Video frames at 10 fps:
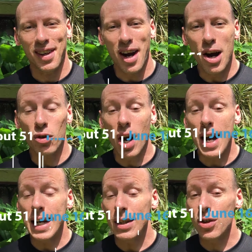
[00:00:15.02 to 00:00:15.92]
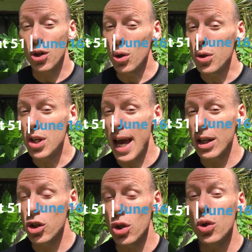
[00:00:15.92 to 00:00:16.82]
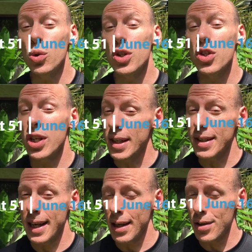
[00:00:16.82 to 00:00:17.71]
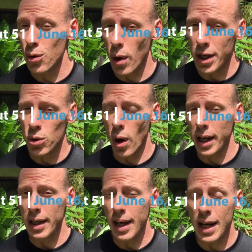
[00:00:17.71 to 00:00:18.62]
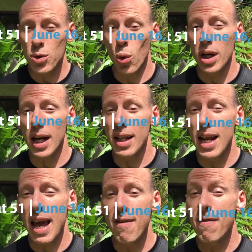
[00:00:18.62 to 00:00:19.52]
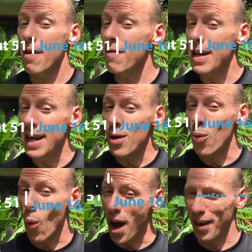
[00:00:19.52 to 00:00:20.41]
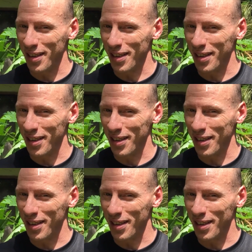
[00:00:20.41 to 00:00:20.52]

All right, it's Tuesday, June 16th, 2020, and it's workout of the day 51.